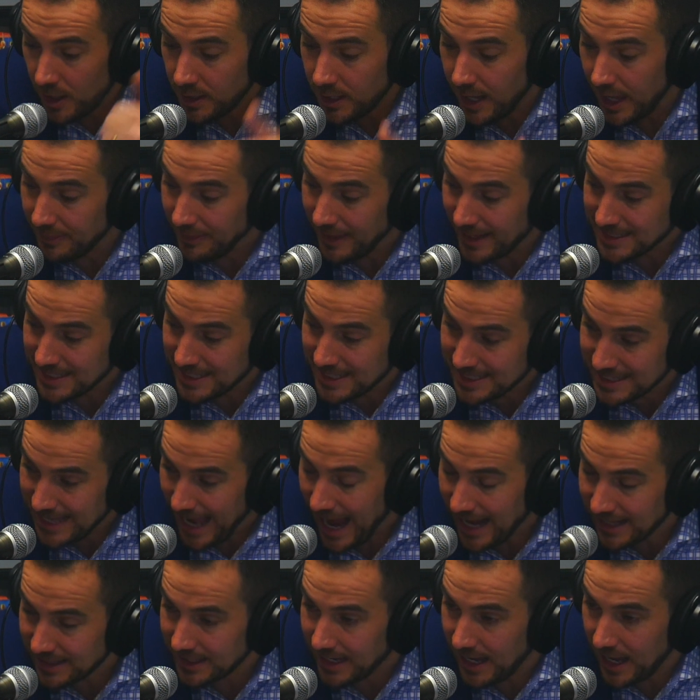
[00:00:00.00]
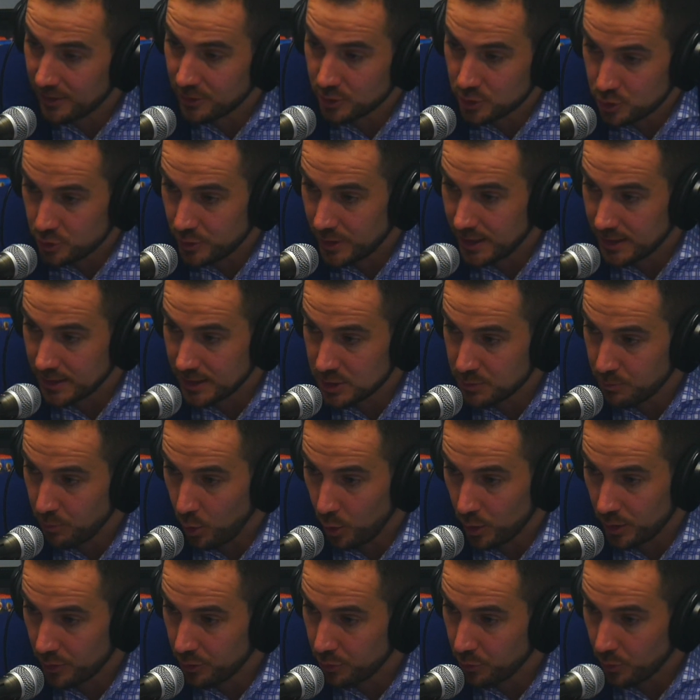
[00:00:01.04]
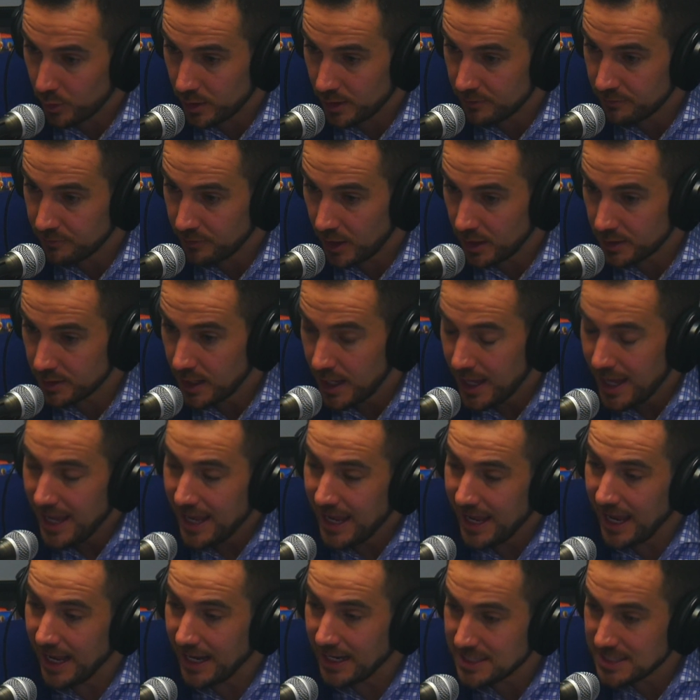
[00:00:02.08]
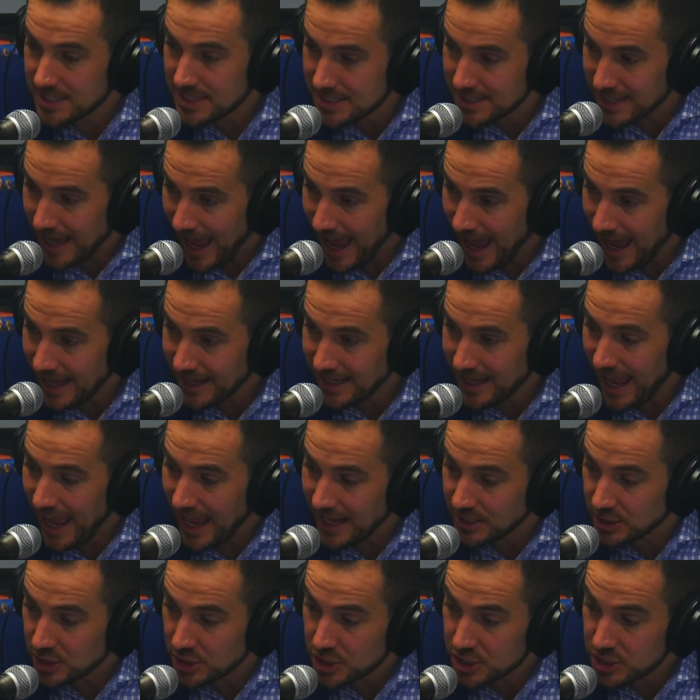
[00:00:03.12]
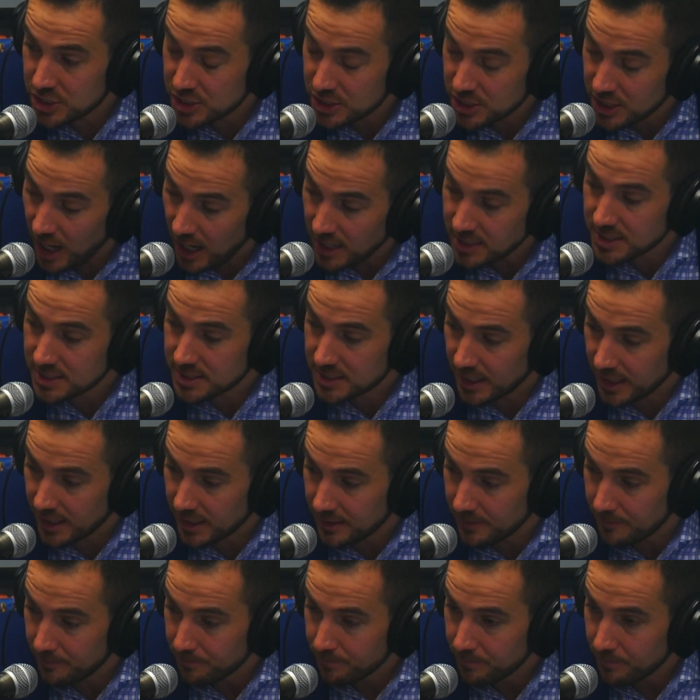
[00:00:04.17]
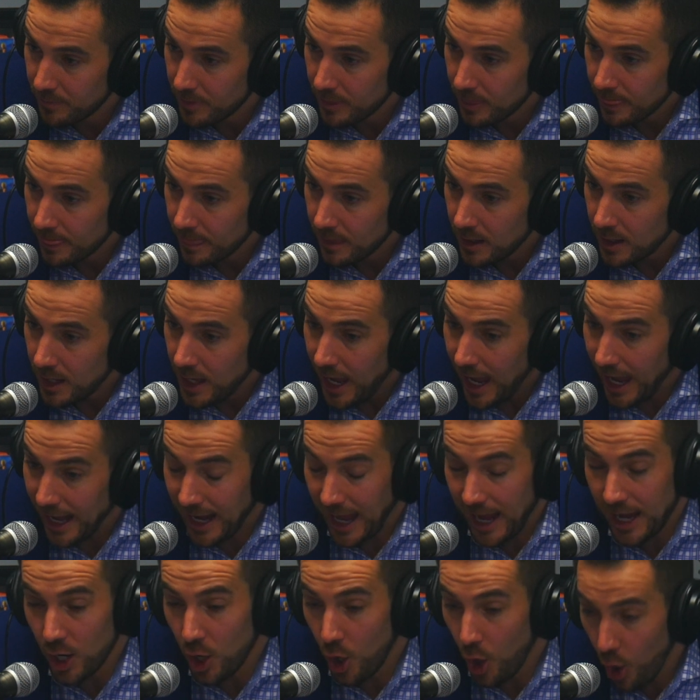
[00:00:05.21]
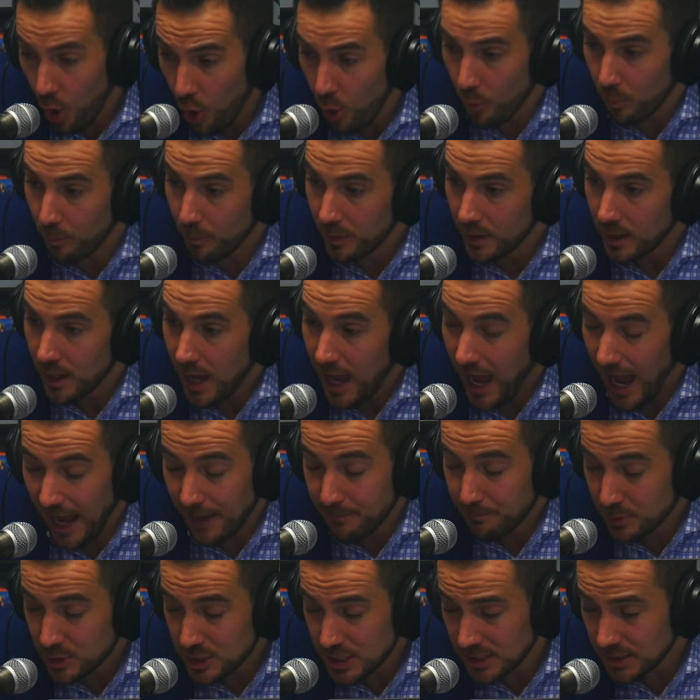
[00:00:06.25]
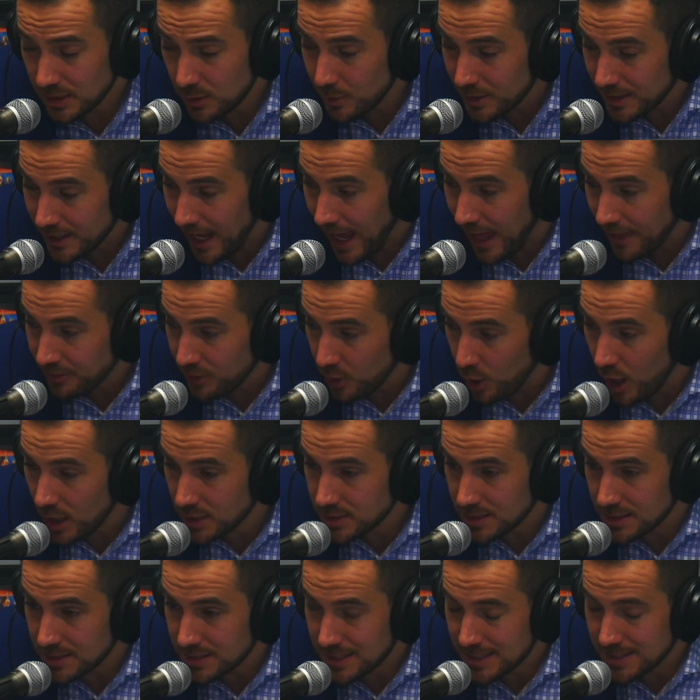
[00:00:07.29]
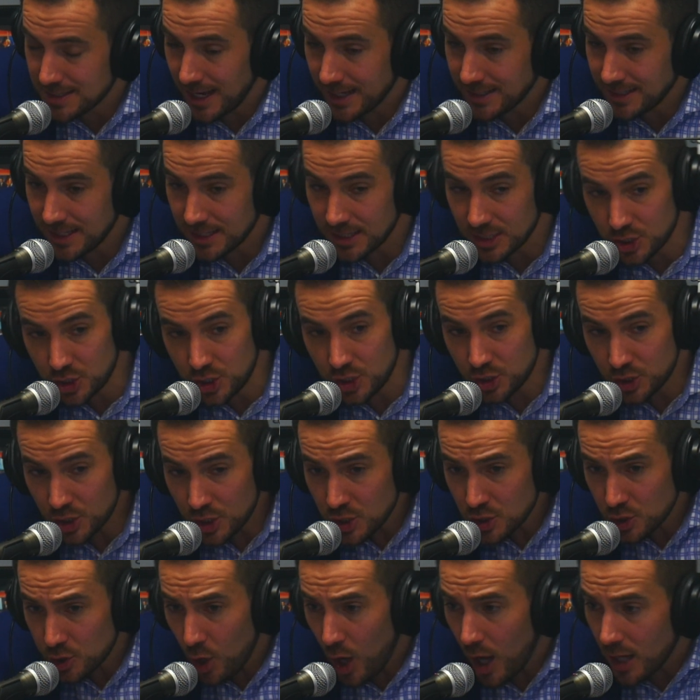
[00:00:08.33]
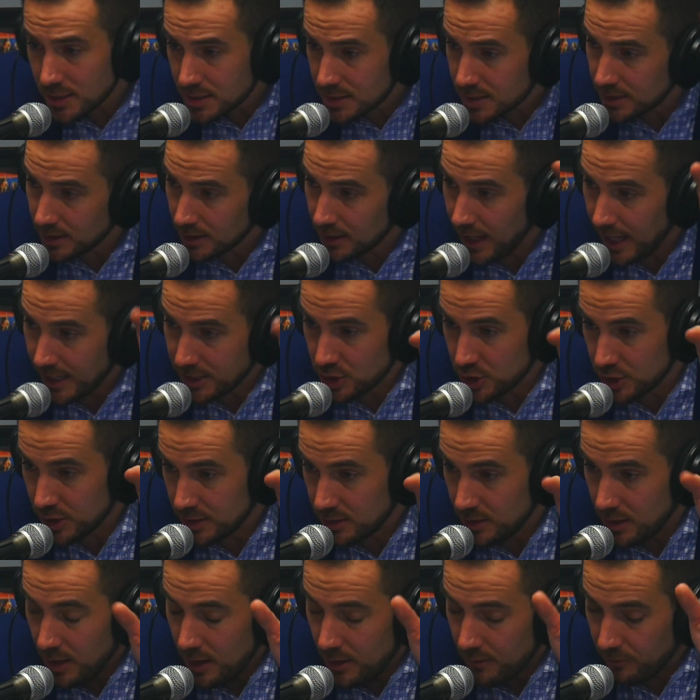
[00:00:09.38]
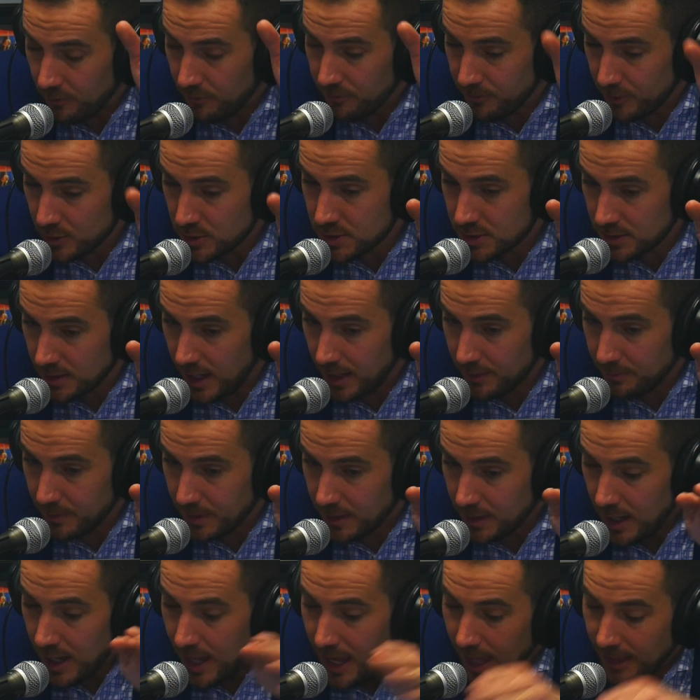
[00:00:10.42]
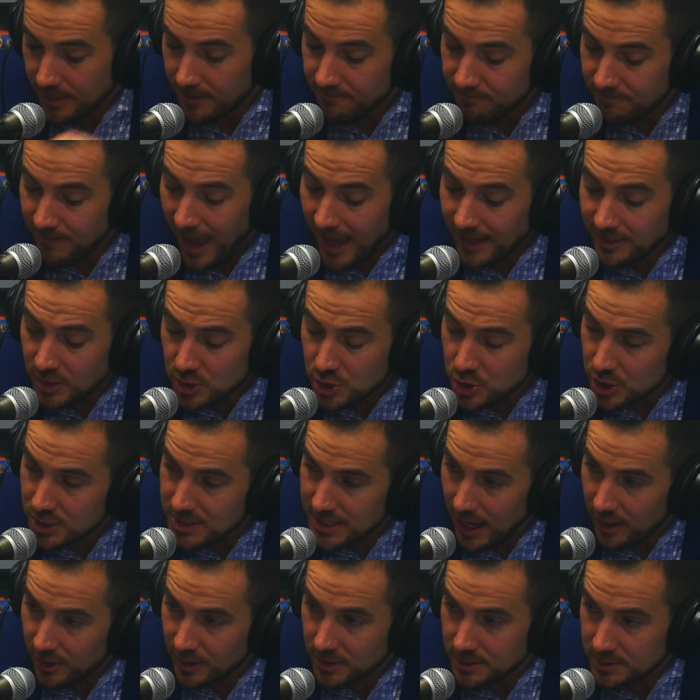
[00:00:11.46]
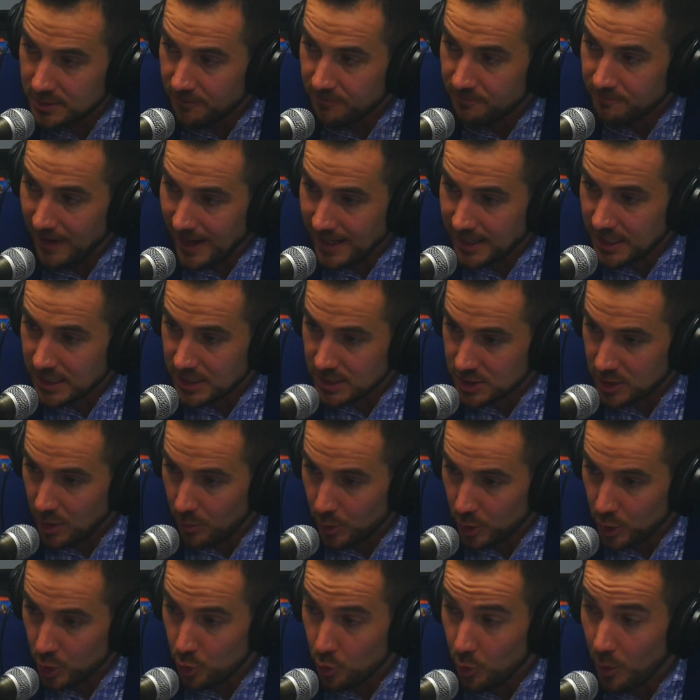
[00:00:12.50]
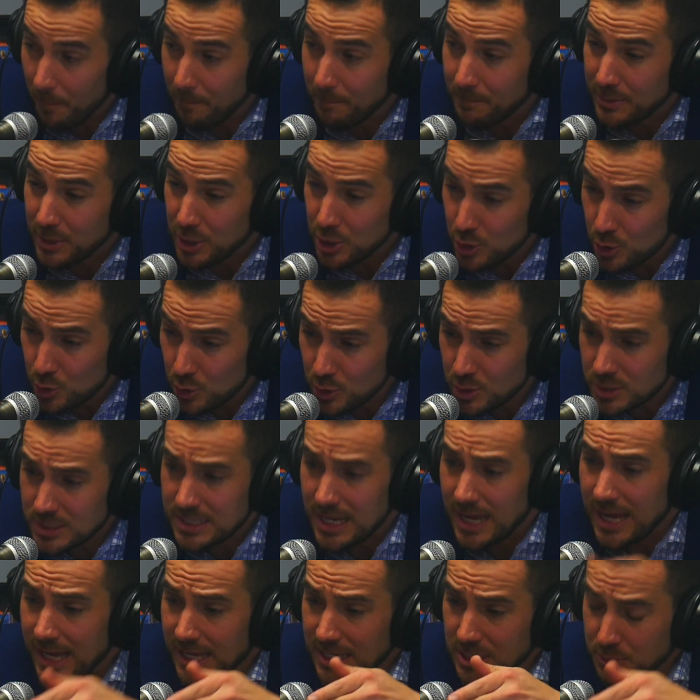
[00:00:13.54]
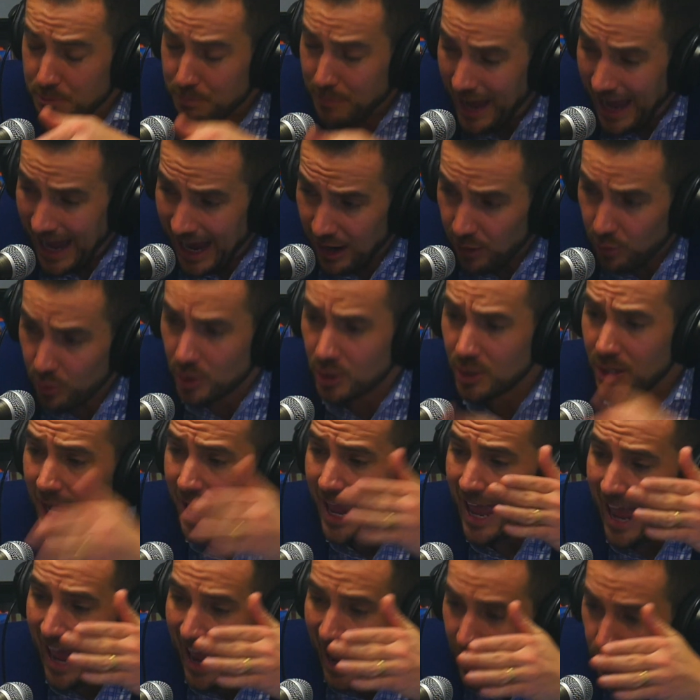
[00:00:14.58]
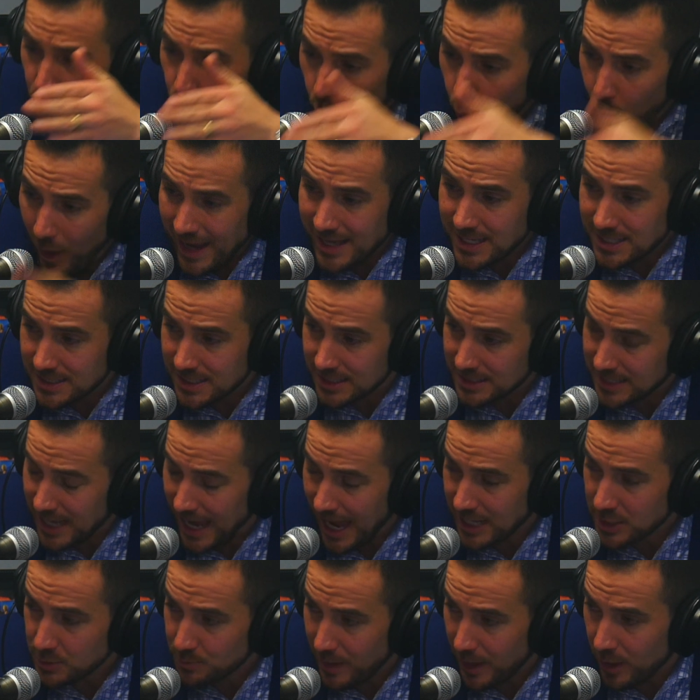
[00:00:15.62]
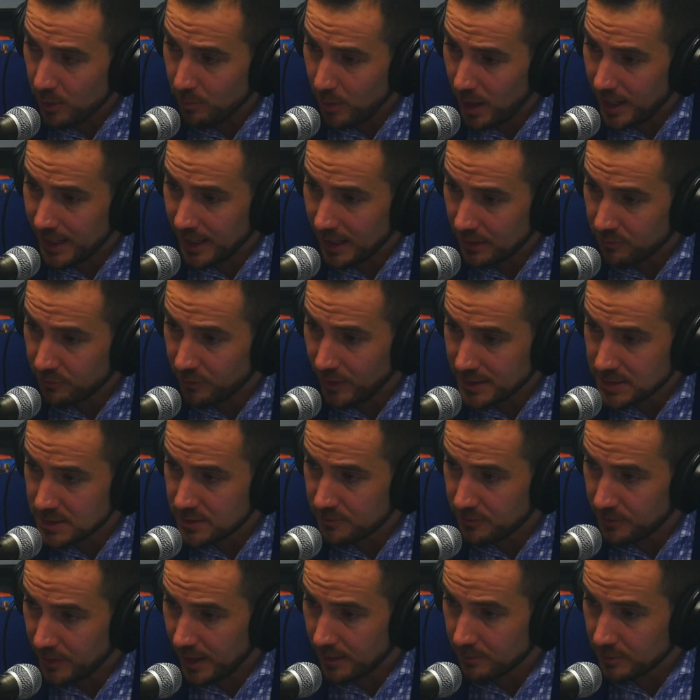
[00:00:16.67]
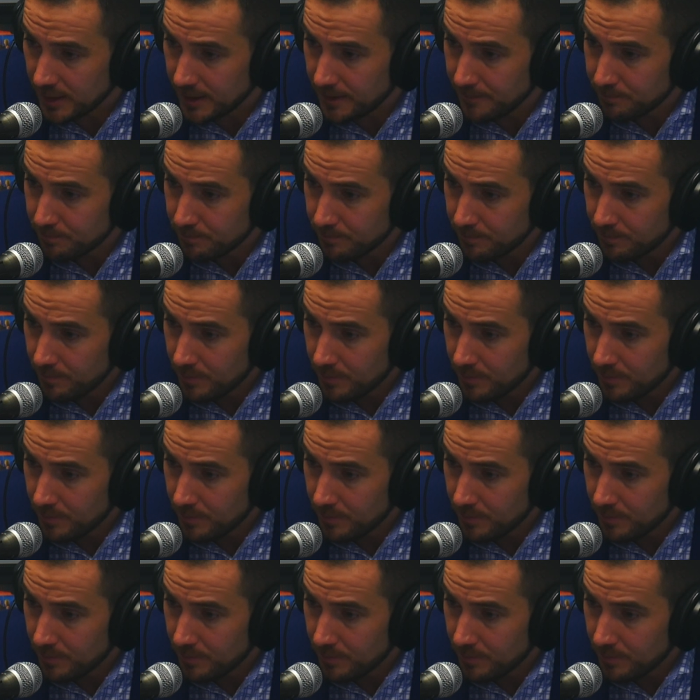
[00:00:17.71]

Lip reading: Fund, and that's exactly how they're treating this Port Authority Fund. It is sad and disgusting. And I hope, particularly with Kathy Austin's this idea that she just lost an election for first selectman, and the fact that she's out here defending someone who abused his power and wasted taxpayer money on friends and family.